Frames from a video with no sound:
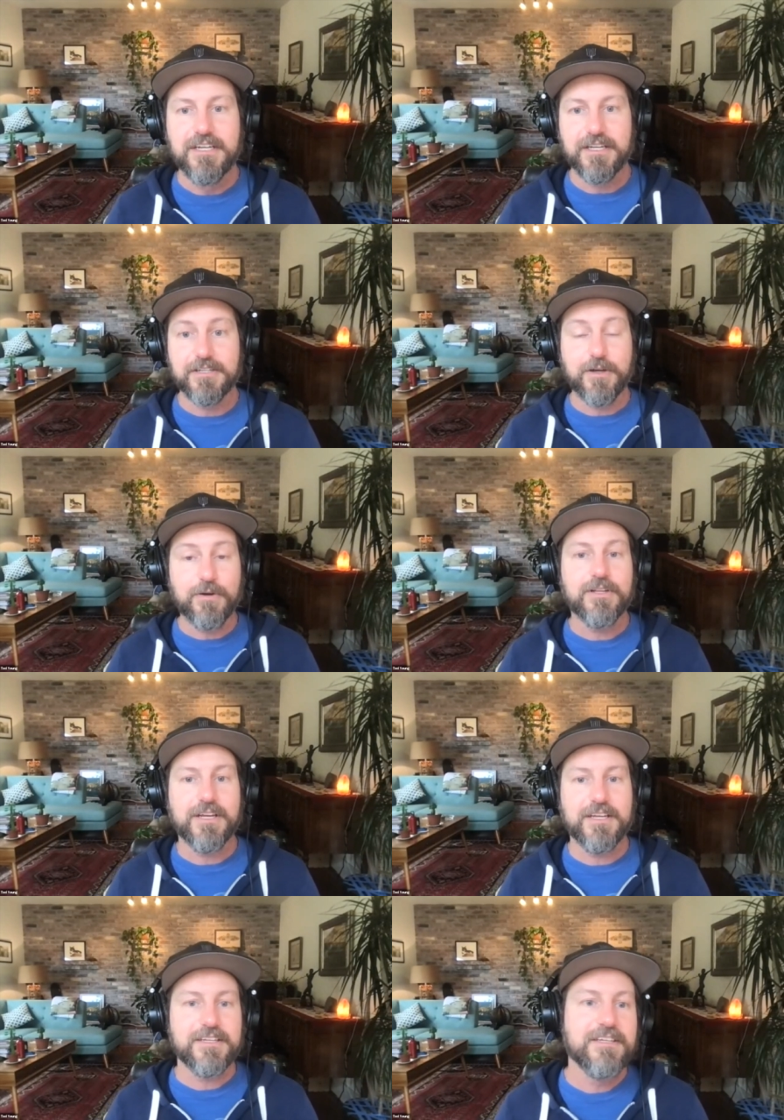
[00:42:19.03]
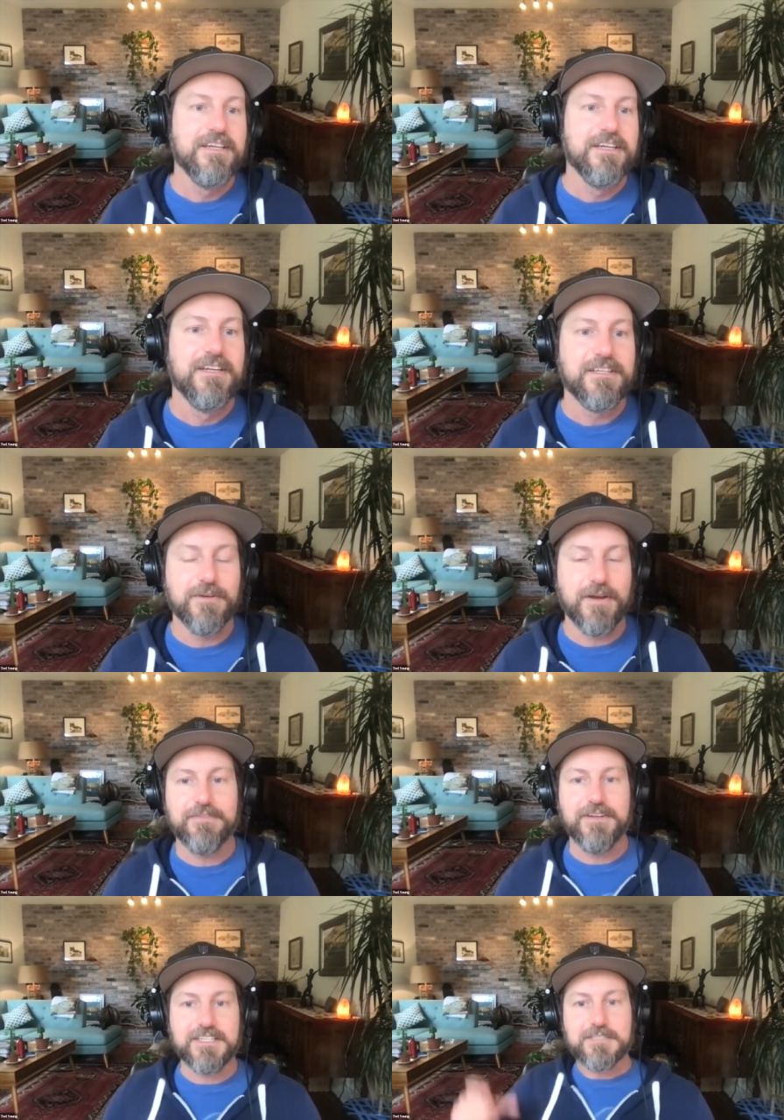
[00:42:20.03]
In Golang, you
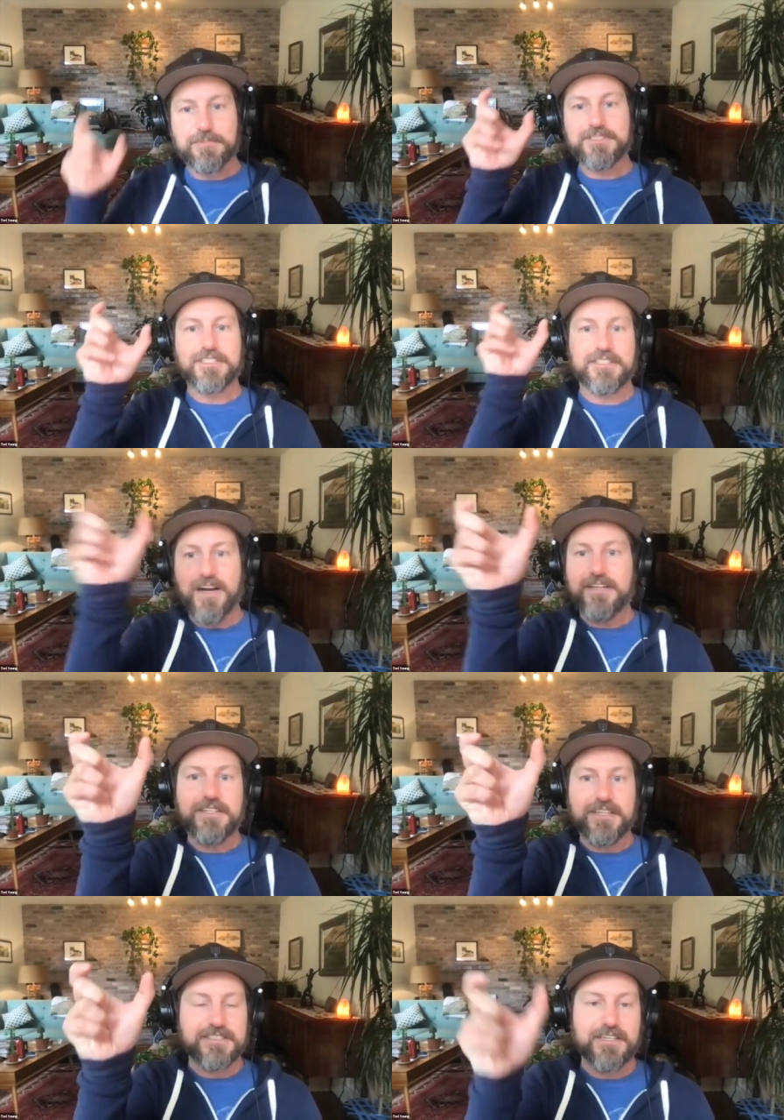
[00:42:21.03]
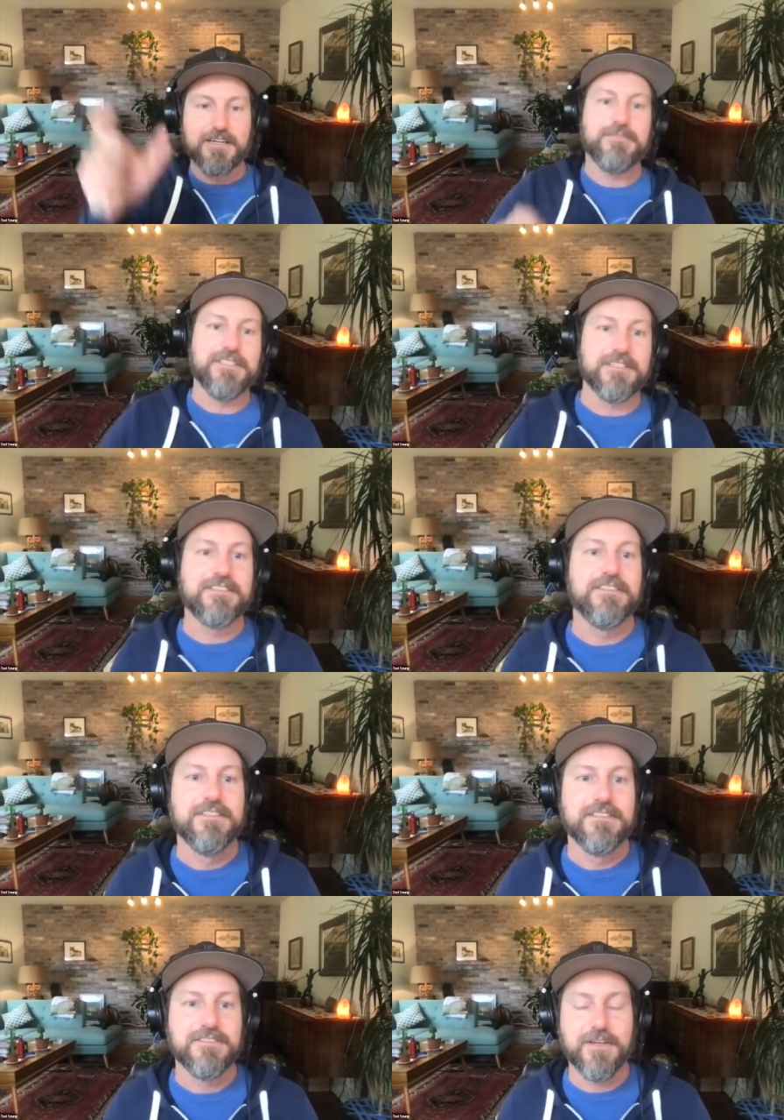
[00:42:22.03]
have an explicit context object.
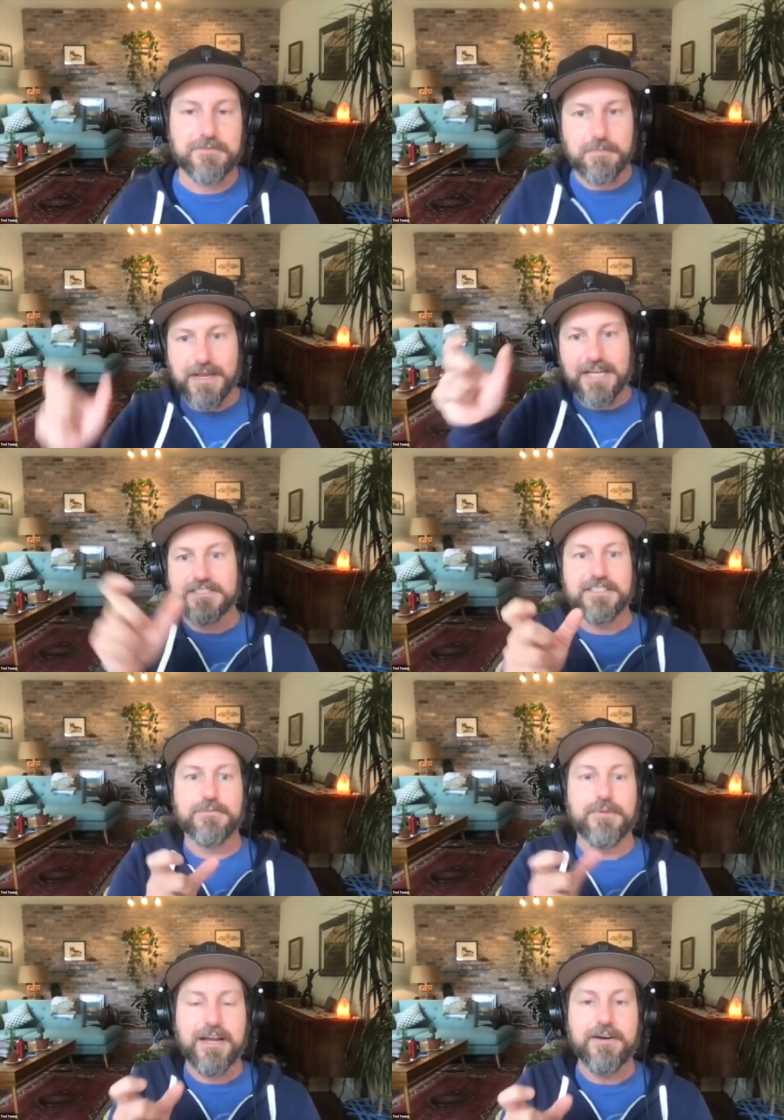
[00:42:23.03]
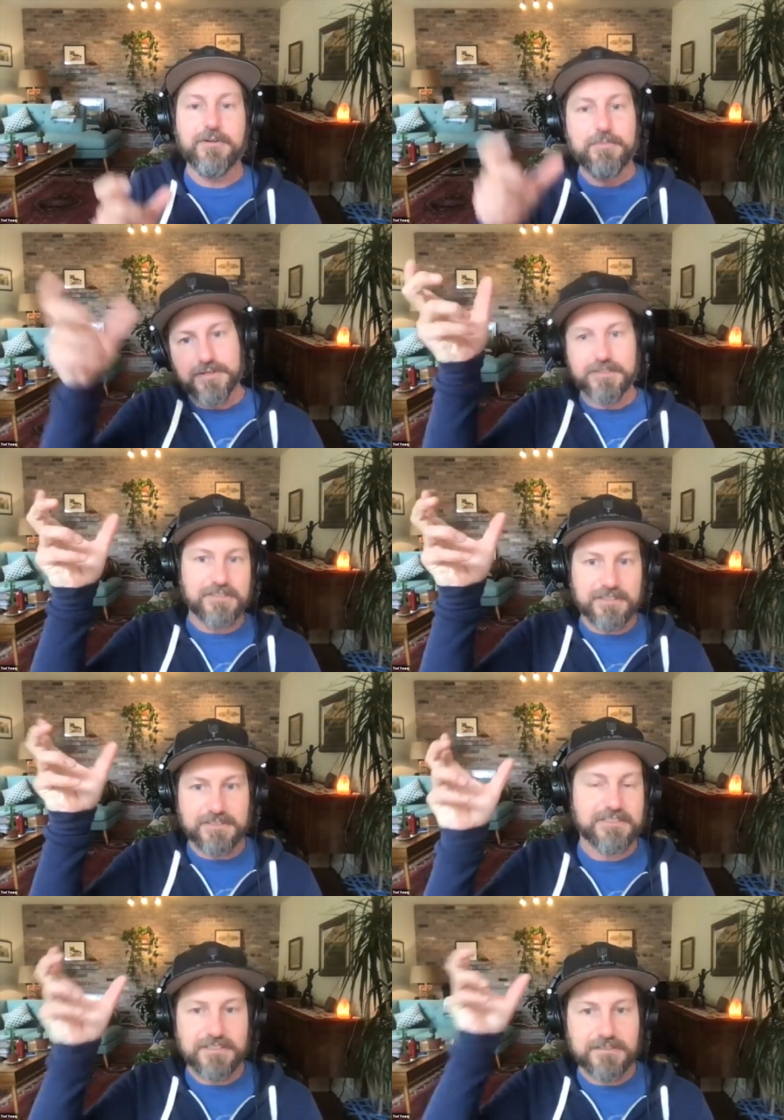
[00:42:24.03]
So you have to pass that around, but
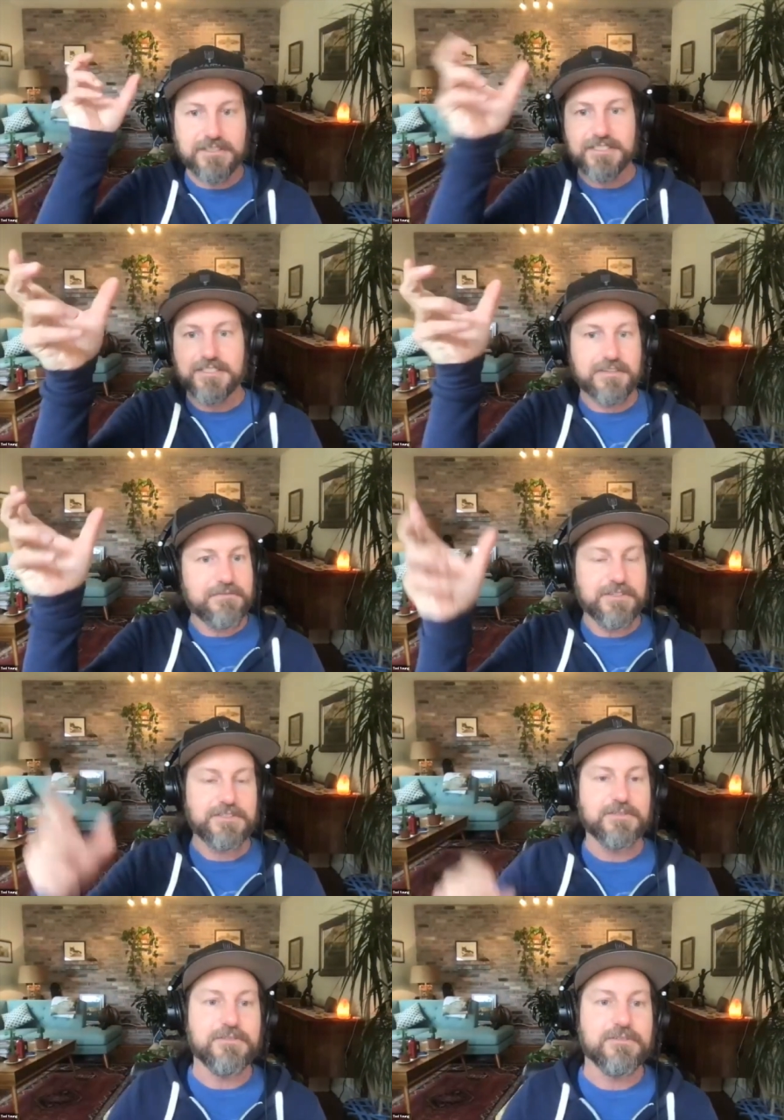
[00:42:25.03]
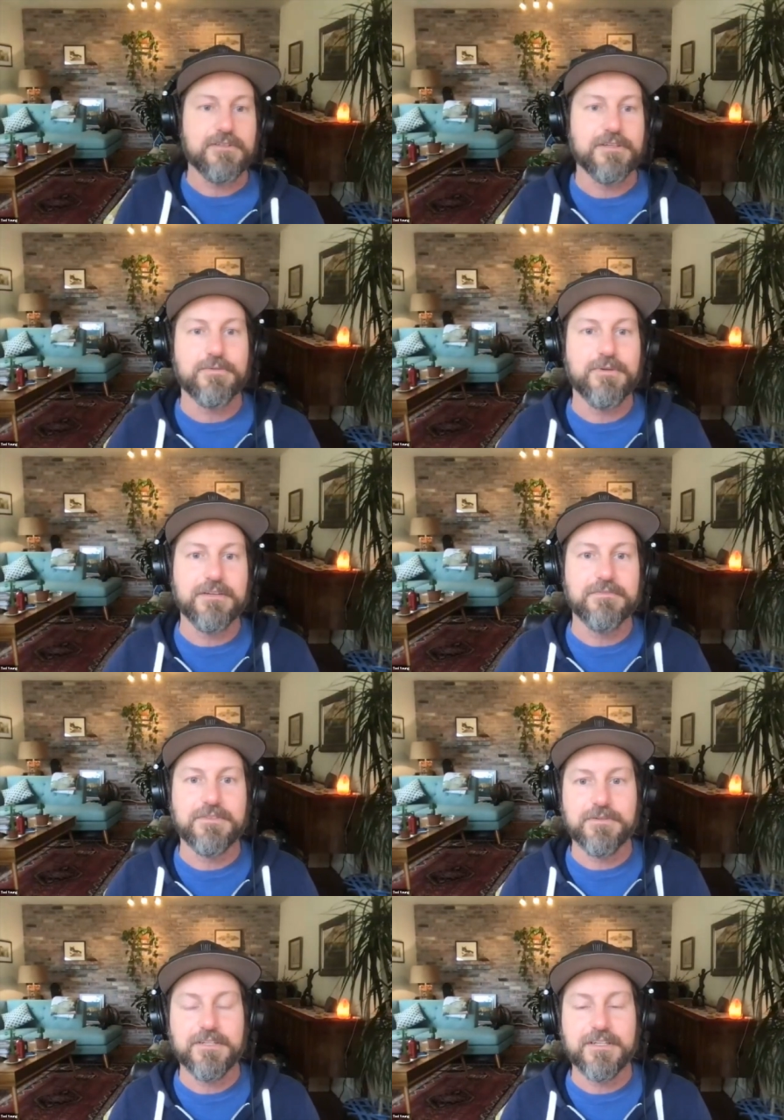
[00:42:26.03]
it's at least an official, clear way of
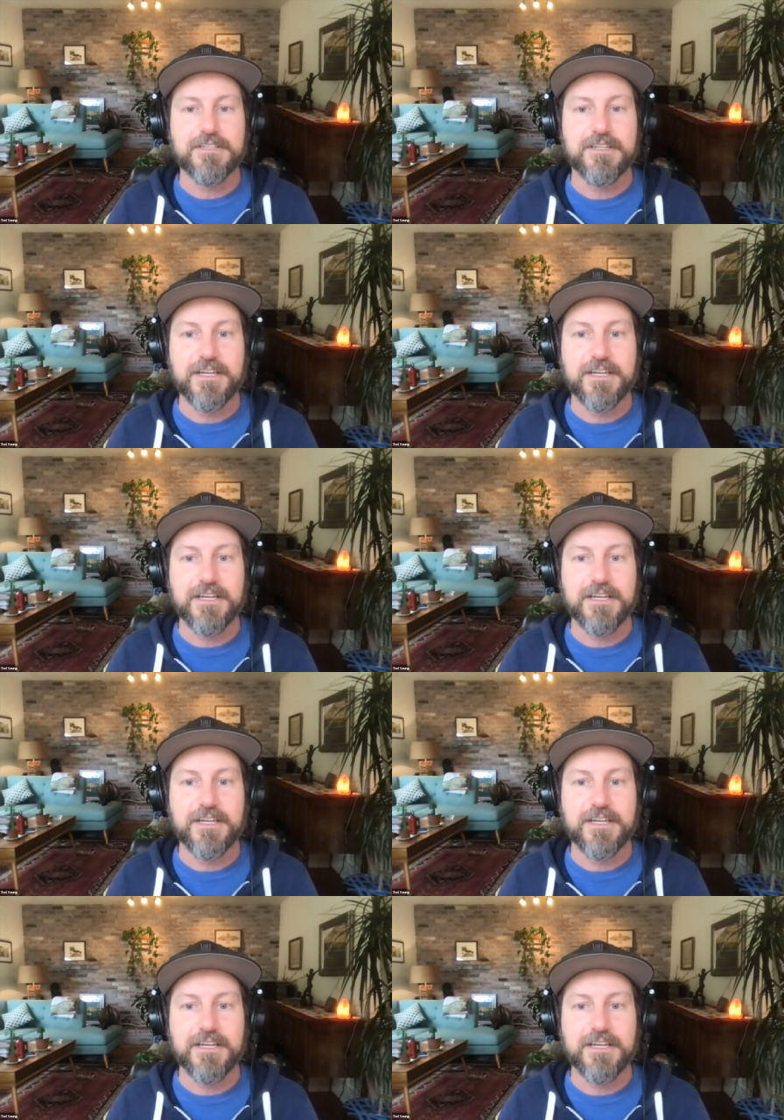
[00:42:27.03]
doing it.